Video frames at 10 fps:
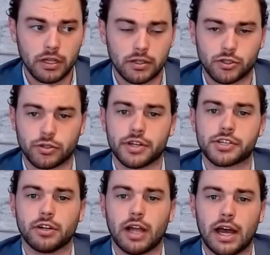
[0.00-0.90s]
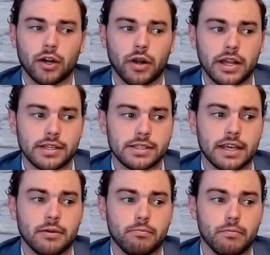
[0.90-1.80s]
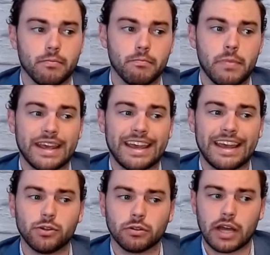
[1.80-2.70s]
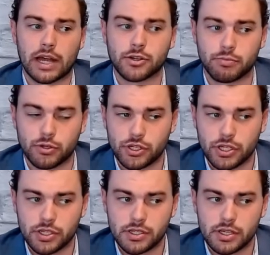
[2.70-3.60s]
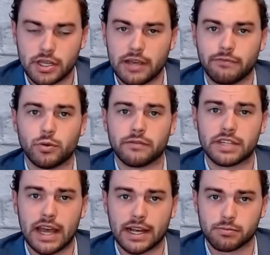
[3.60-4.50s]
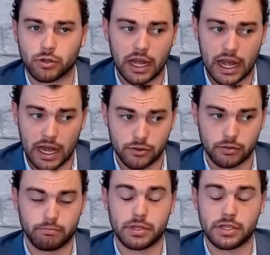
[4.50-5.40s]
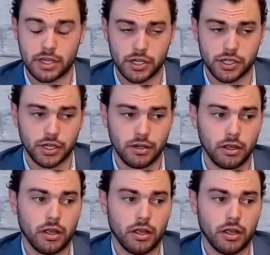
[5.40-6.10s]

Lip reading: Traditional IRAs can make annual contributions if you have taxable compensation.